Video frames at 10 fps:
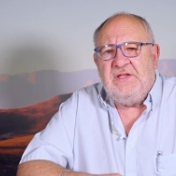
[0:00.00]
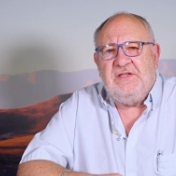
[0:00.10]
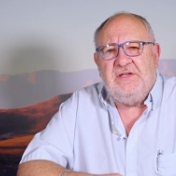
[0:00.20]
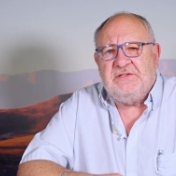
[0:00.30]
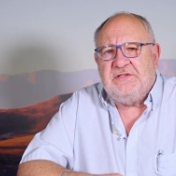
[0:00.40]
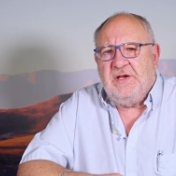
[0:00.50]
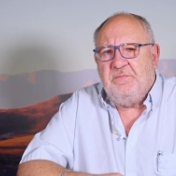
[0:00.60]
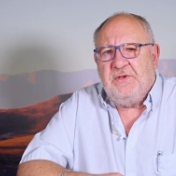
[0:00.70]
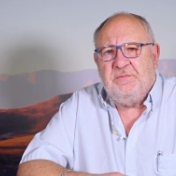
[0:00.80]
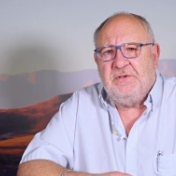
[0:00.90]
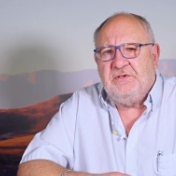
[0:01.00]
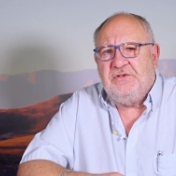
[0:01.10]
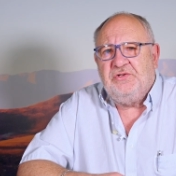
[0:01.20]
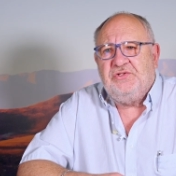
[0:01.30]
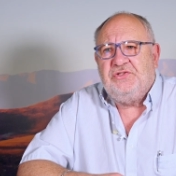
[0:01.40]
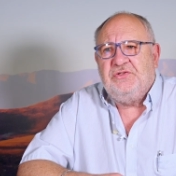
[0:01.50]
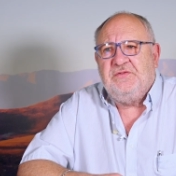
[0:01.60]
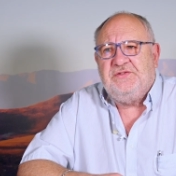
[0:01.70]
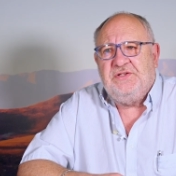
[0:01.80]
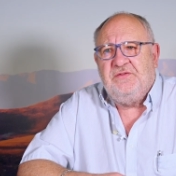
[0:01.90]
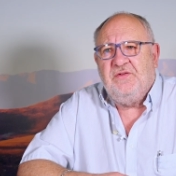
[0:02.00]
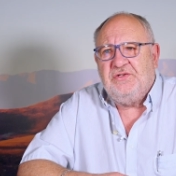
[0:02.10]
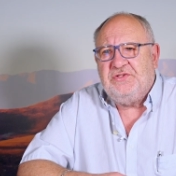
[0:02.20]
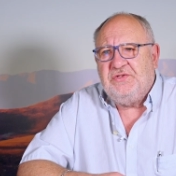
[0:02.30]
Yes, like people, you should have seen those